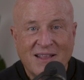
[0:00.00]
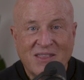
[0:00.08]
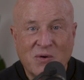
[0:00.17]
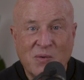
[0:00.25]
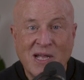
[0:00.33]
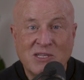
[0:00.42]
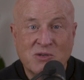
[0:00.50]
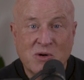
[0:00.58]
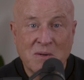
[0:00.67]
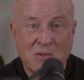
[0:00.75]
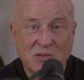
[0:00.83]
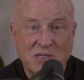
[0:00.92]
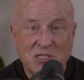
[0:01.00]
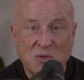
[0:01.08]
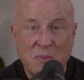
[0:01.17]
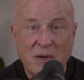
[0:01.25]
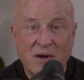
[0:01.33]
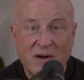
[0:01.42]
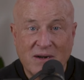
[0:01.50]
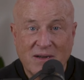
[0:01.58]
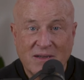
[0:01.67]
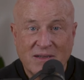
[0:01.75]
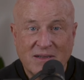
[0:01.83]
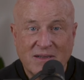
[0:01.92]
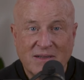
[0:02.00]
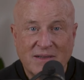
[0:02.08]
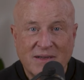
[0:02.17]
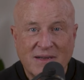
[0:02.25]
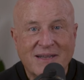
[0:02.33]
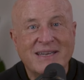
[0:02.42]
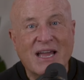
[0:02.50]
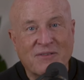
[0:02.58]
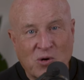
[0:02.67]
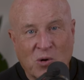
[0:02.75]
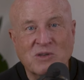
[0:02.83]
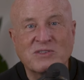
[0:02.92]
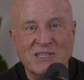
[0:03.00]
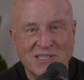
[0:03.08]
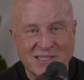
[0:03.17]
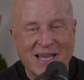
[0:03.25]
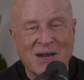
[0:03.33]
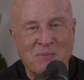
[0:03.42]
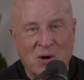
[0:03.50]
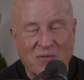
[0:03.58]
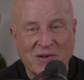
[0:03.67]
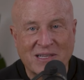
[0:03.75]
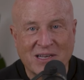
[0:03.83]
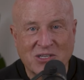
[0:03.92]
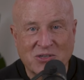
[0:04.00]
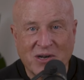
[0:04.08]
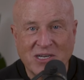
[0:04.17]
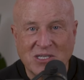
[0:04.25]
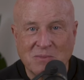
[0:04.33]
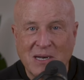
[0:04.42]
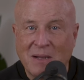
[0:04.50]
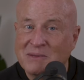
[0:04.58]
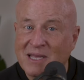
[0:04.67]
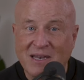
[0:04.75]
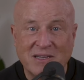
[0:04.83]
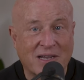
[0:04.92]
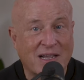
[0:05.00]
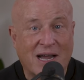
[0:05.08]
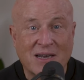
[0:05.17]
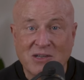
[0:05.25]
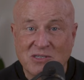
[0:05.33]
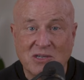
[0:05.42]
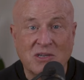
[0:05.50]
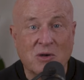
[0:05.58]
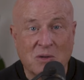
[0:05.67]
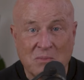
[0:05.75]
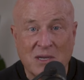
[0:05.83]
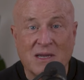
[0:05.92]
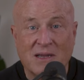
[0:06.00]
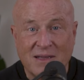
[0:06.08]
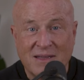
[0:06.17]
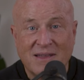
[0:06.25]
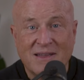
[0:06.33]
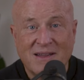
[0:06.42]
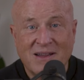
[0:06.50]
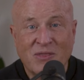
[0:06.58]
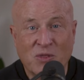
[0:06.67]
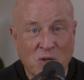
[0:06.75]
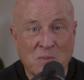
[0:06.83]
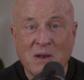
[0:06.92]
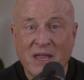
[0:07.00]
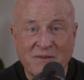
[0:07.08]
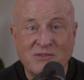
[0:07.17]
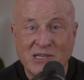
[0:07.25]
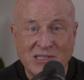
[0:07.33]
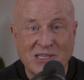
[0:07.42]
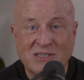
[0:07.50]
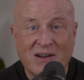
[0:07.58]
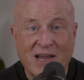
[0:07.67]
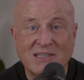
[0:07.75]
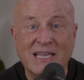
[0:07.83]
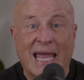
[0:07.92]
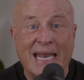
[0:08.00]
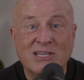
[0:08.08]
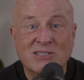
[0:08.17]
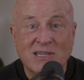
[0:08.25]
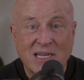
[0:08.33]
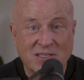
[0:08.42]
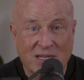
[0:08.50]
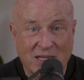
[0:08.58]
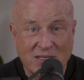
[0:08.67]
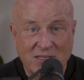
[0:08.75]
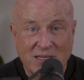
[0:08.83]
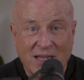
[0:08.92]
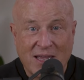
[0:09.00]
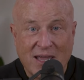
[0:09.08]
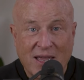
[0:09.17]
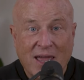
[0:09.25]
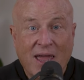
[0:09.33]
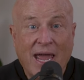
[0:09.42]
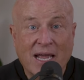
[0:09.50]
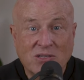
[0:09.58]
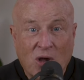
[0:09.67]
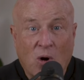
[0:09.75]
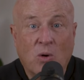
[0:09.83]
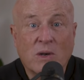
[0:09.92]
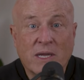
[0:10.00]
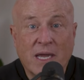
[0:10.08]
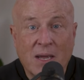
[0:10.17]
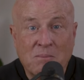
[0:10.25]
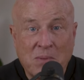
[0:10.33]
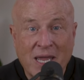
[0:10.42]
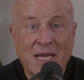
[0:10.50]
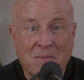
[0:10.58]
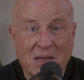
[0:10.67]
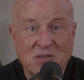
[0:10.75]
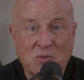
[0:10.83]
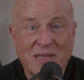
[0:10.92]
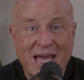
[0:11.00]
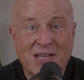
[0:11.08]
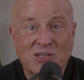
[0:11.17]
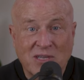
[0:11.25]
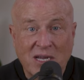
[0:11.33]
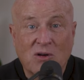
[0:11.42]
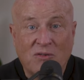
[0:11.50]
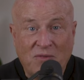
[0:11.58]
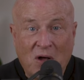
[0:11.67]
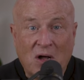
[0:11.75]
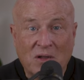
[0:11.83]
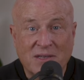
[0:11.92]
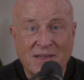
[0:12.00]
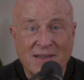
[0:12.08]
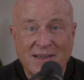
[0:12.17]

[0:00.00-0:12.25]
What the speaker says: the red scribbles disappear. Now, of course, this is not a perfect illustration, but I'm telling you, God looks at you and me through the blood of Jesus Christ, and he sees us as holy and blameless without a single fault.